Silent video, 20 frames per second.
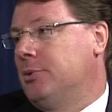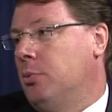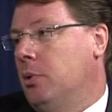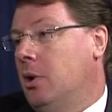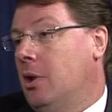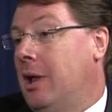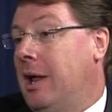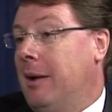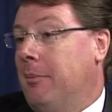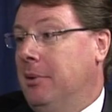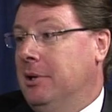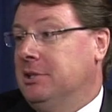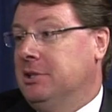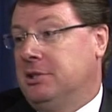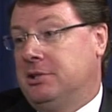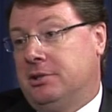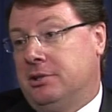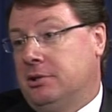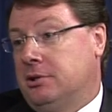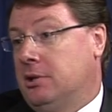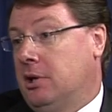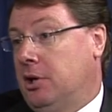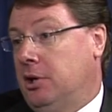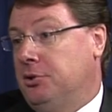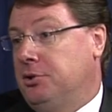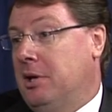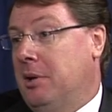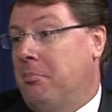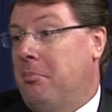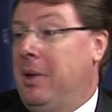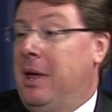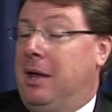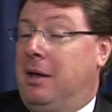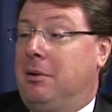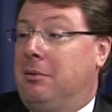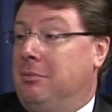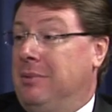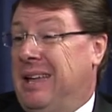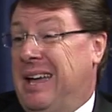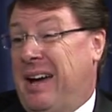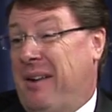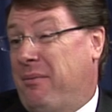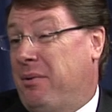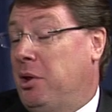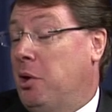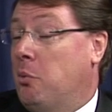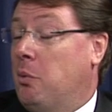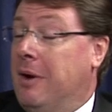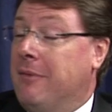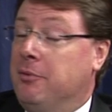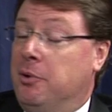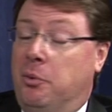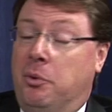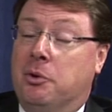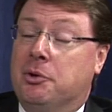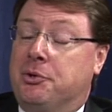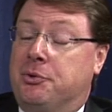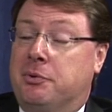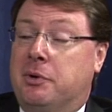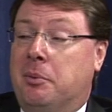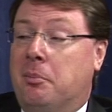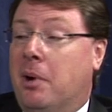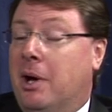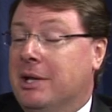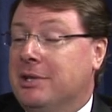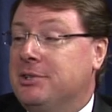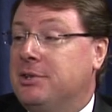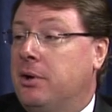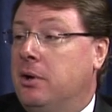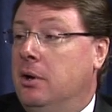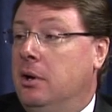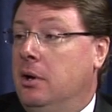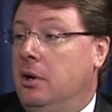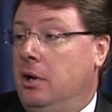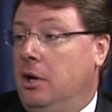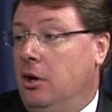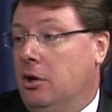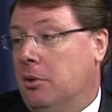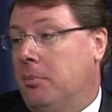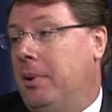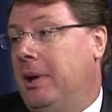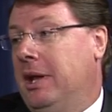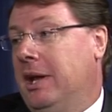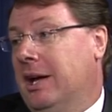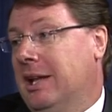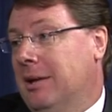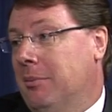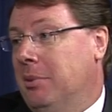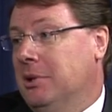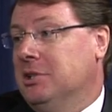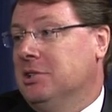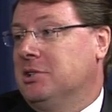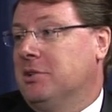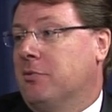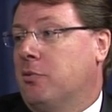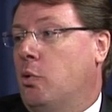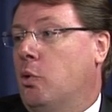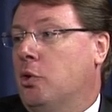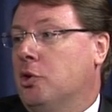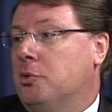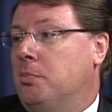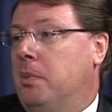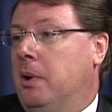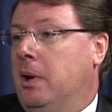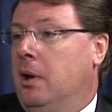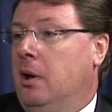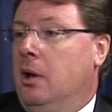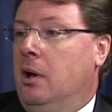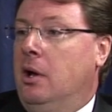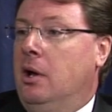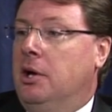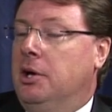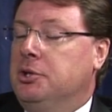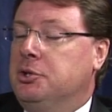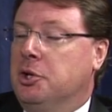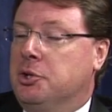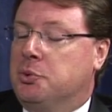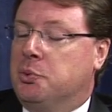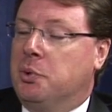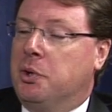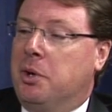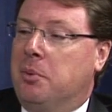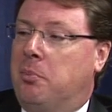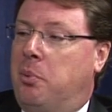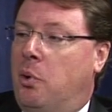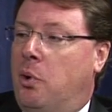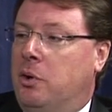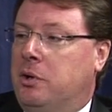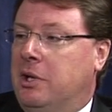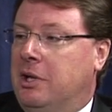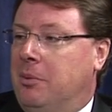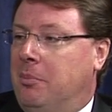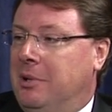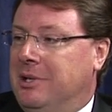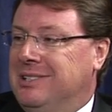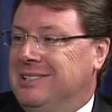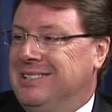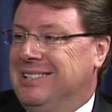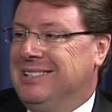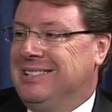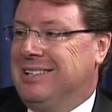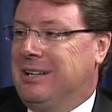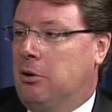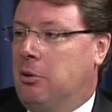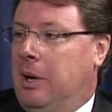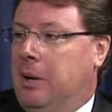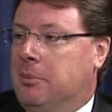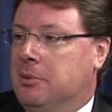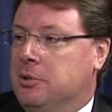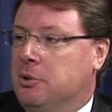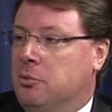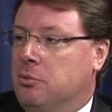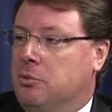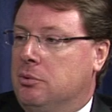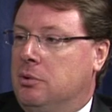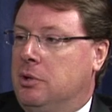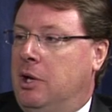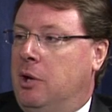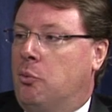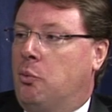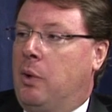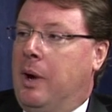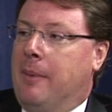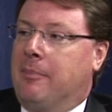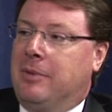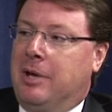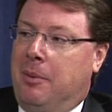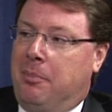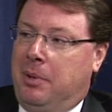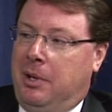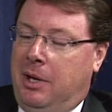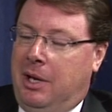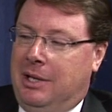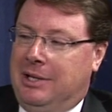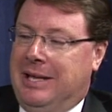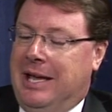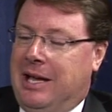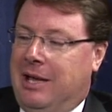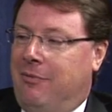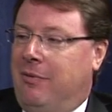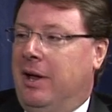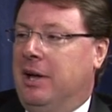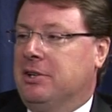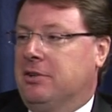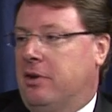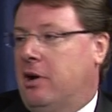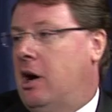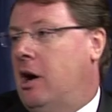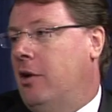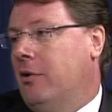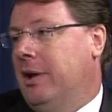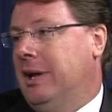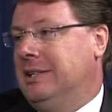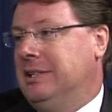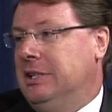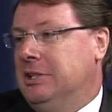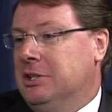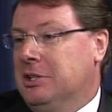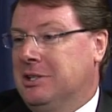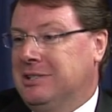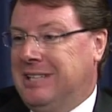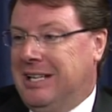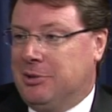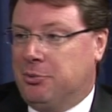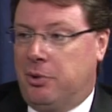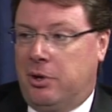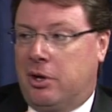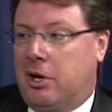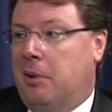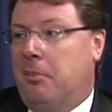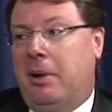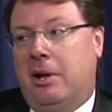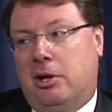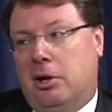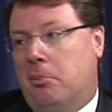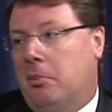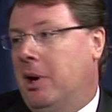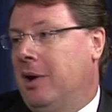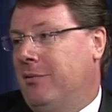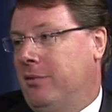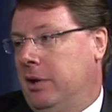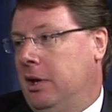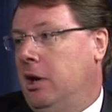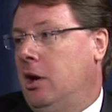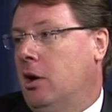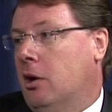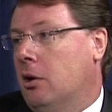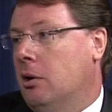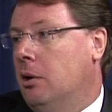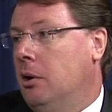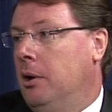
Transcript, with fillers: when a lot of businesses, like you said, make half of their revenue in those 3 months, depending on the business, of course. But so it's really important that the businesses are able to get ramped up and take advantage of the holiday season, because that's where they're going to make their money for the year.